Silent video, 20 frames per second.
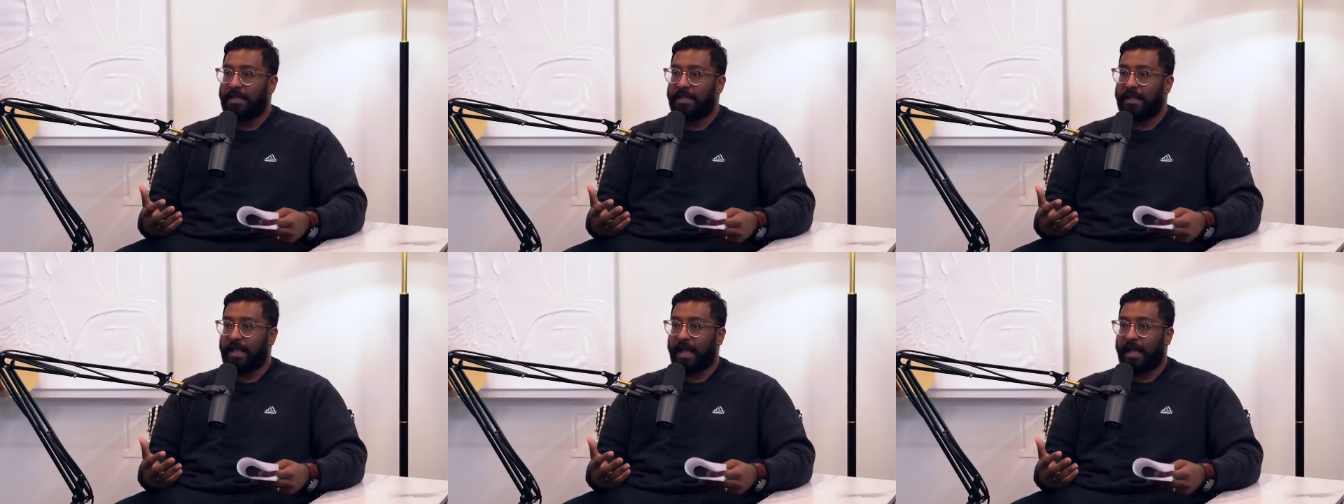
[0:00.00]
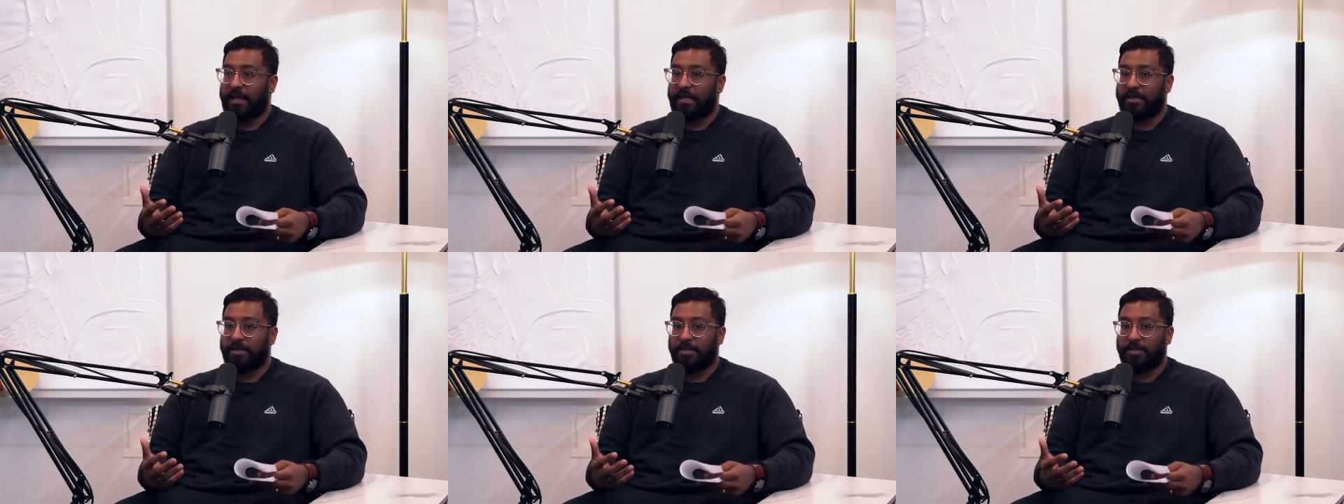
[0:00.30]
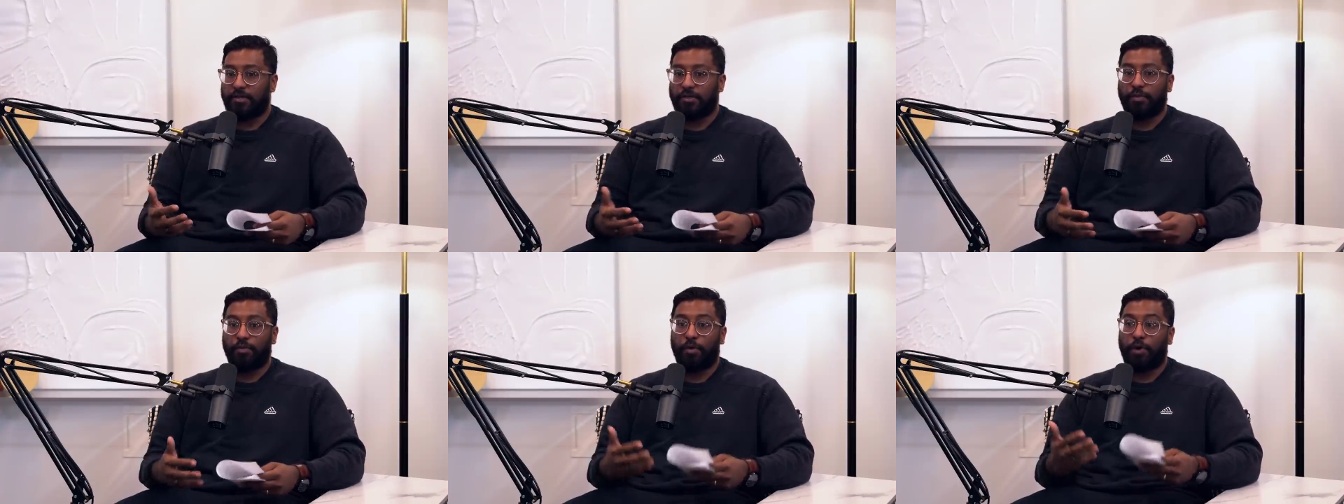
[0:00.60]
and
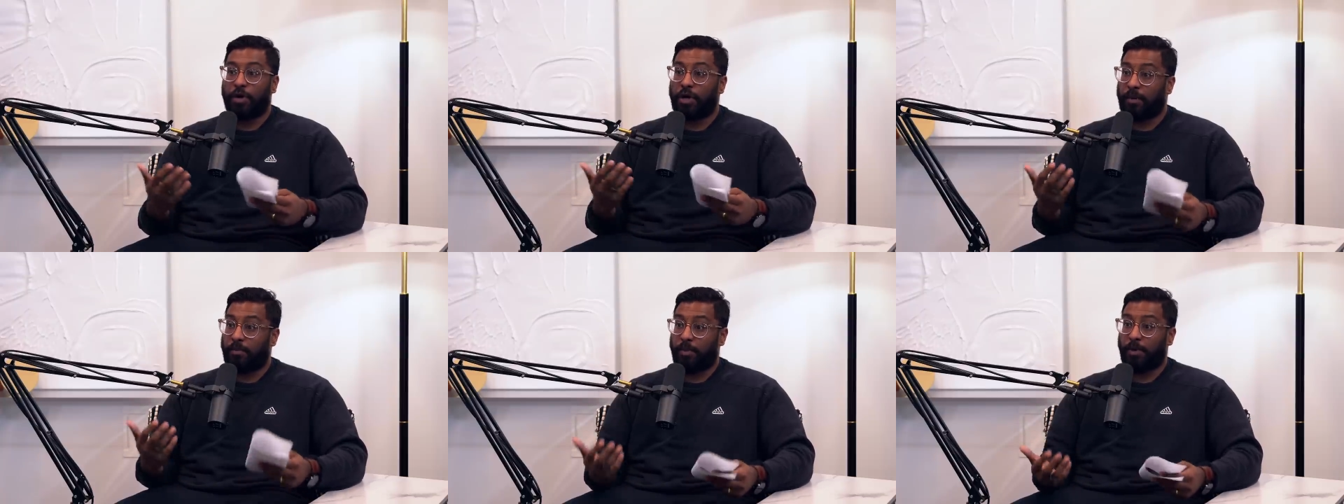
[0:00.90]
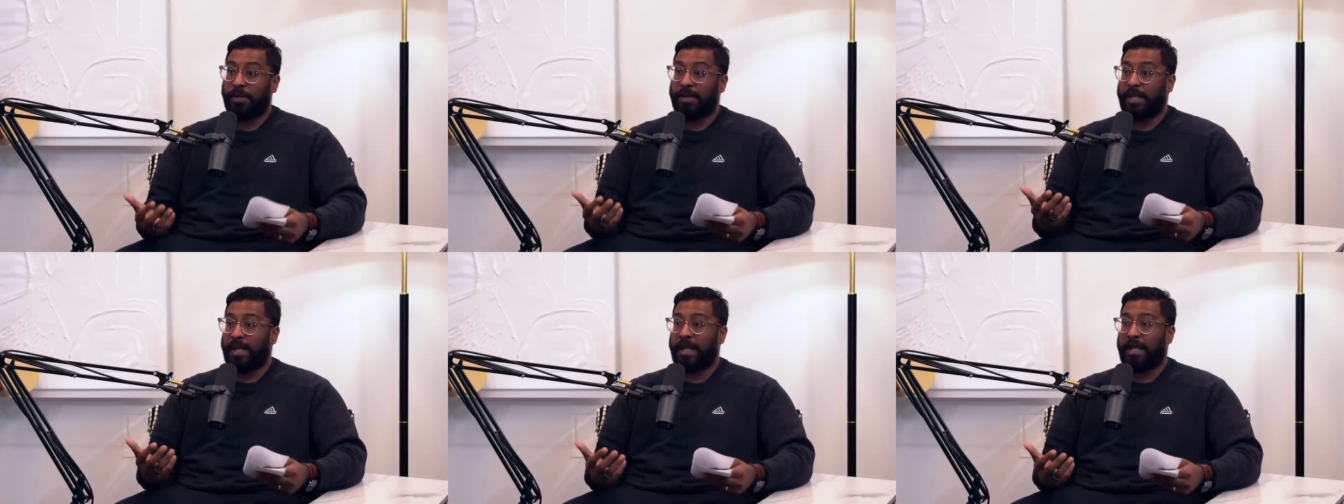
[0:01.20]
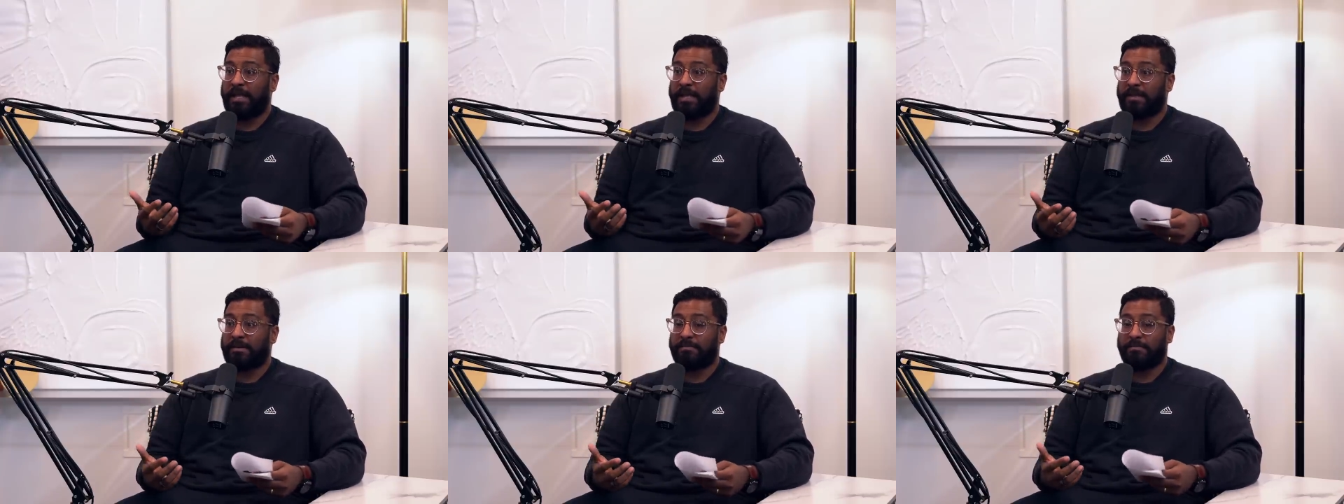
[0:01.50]
you woke up one day
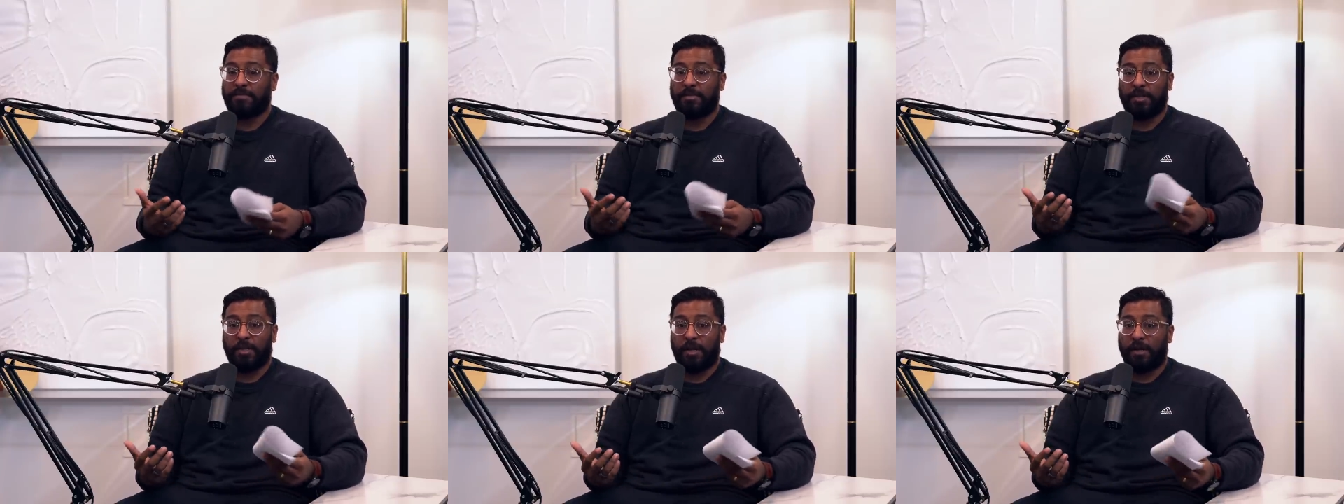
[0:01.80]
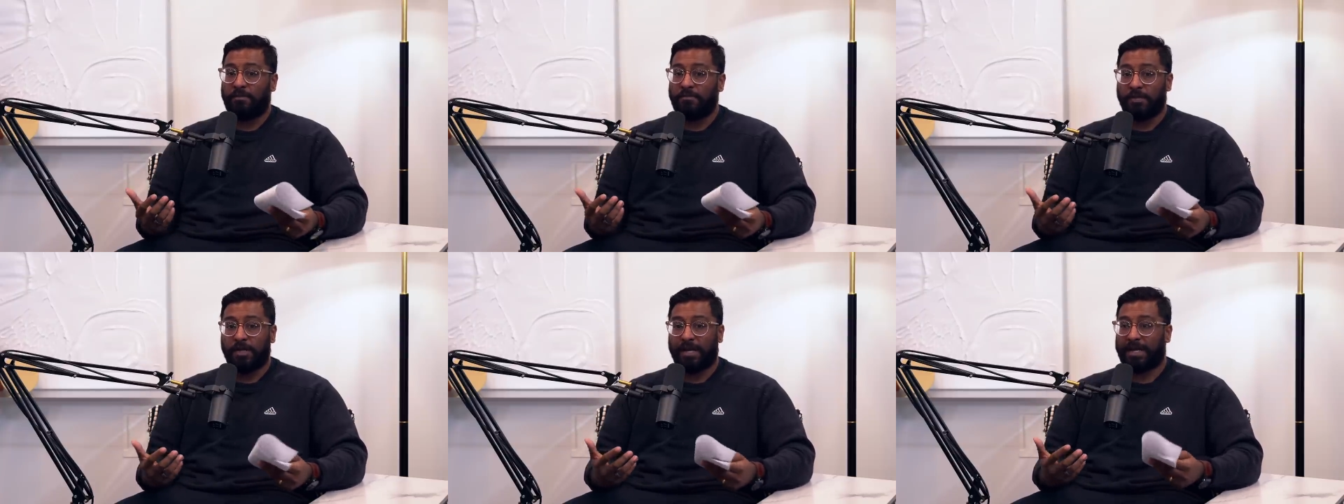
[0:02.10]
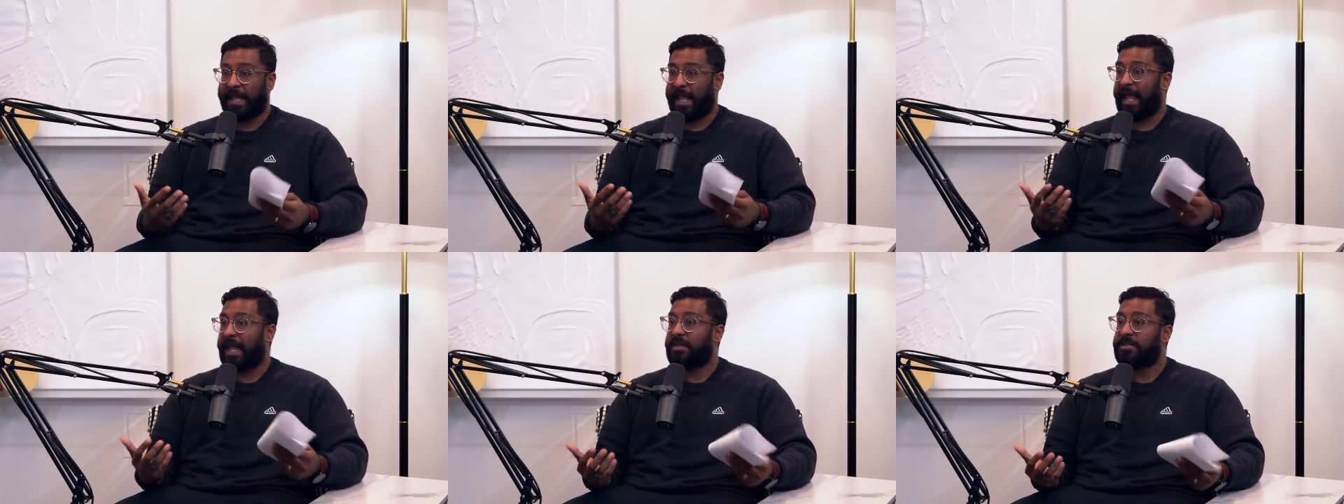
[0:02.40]
and, you know, you had
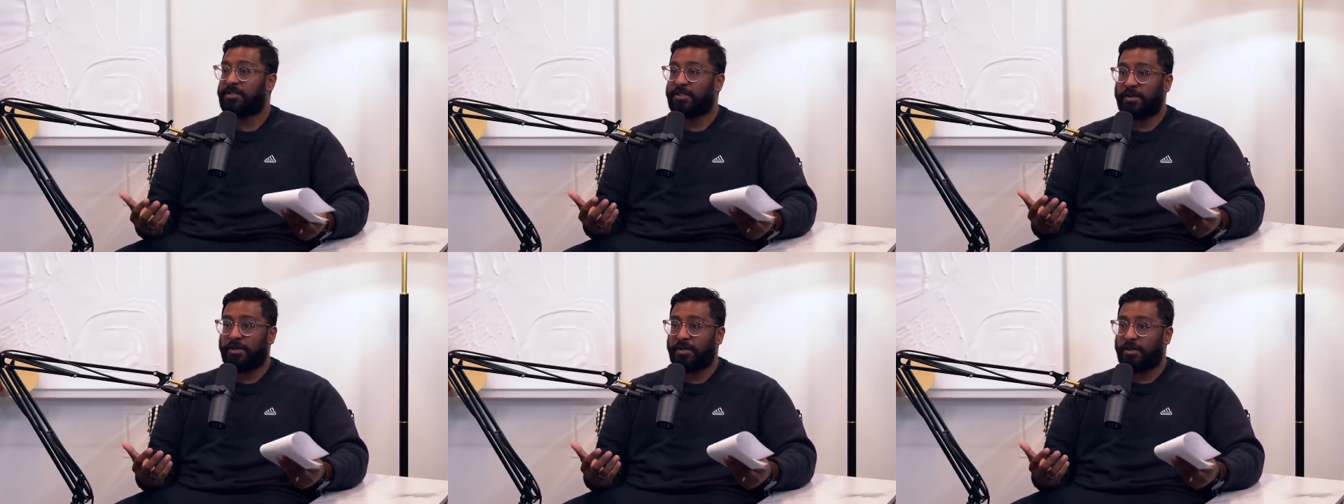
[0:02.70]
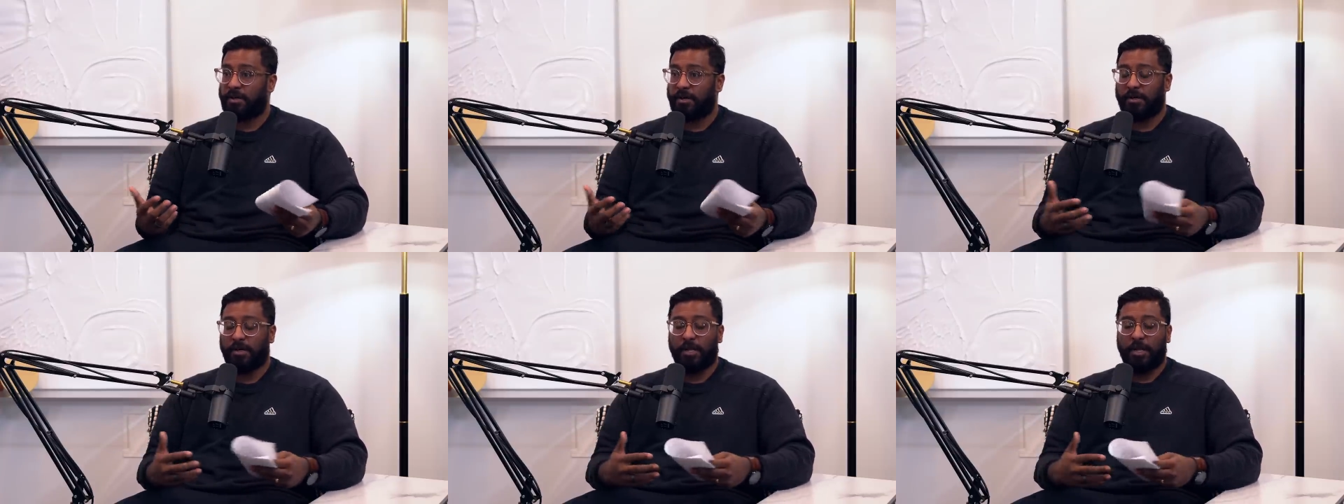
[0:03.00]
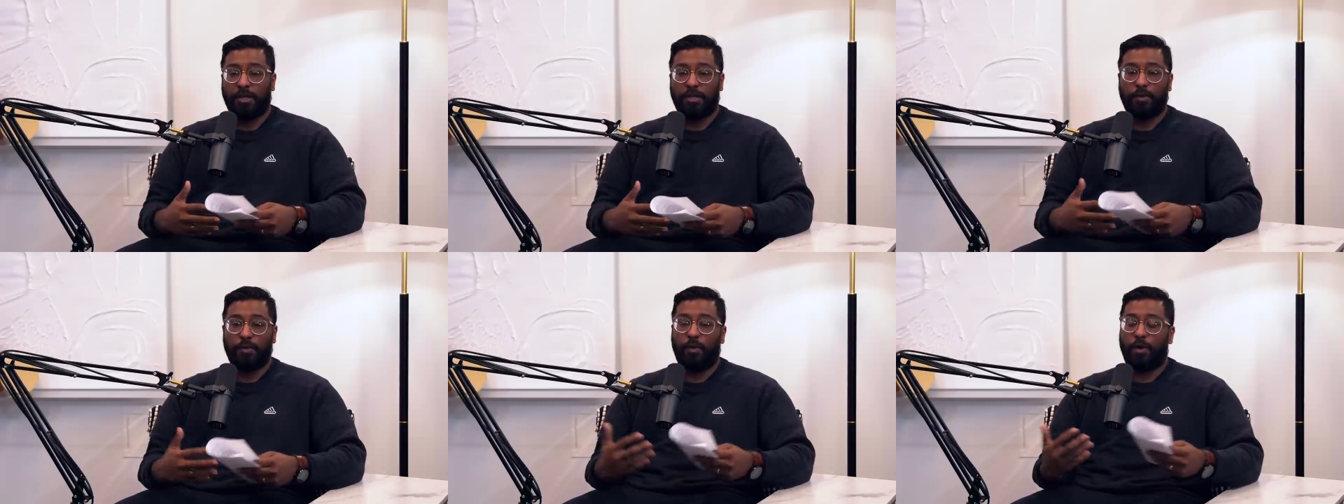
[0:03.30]
cancer, or
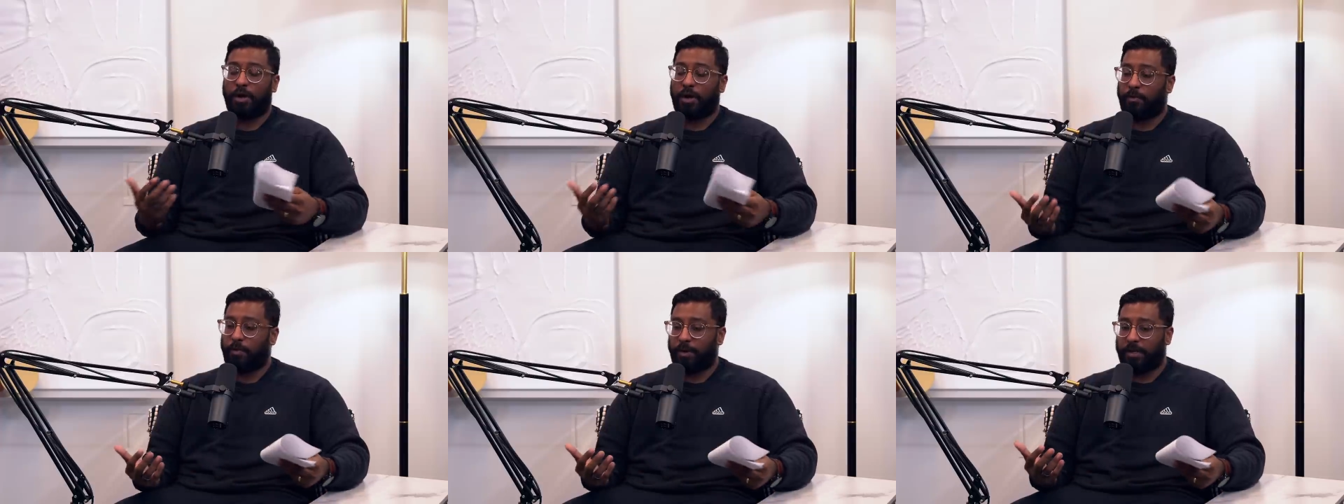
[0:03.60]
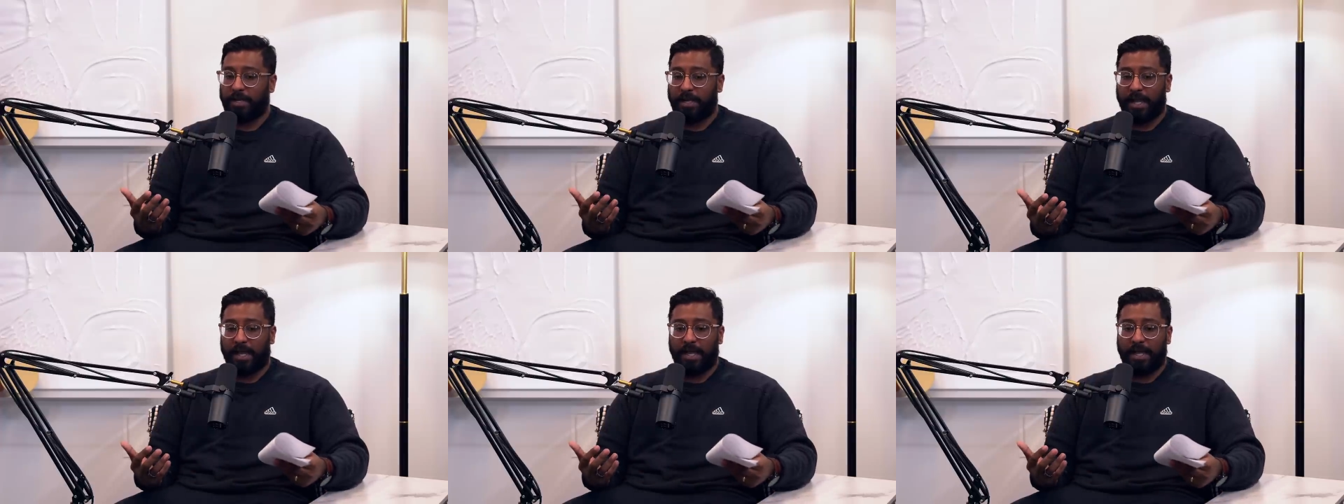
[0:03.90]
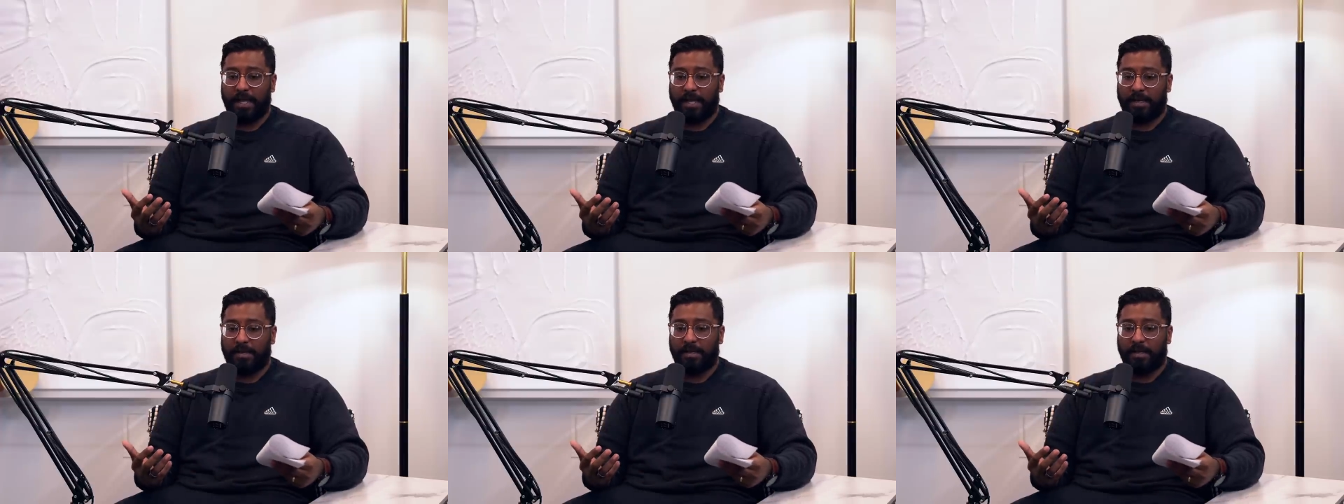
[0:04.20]
you woke up one day
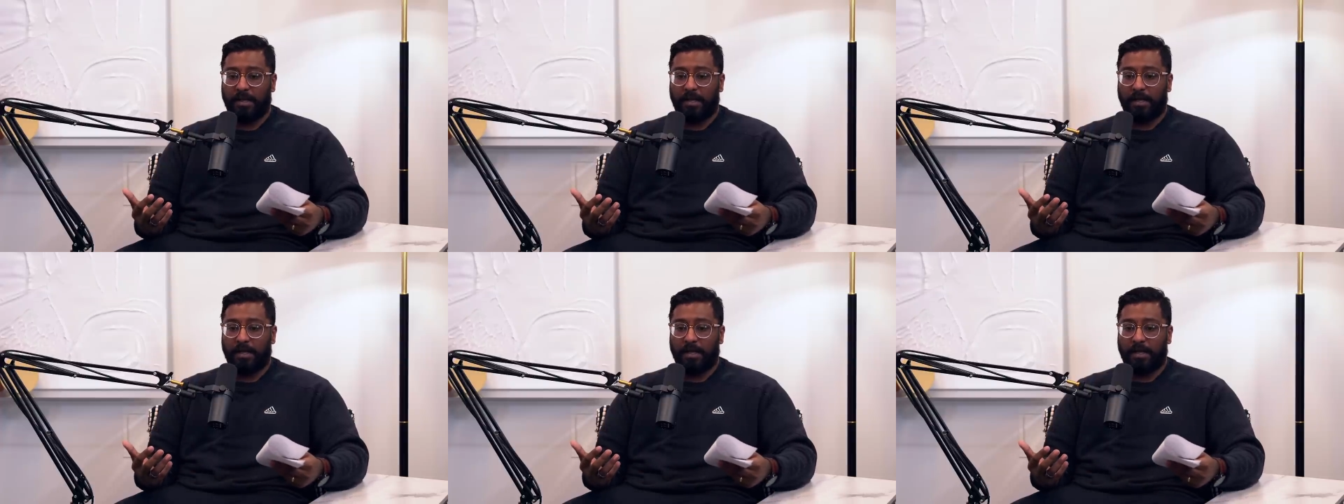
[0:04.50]
and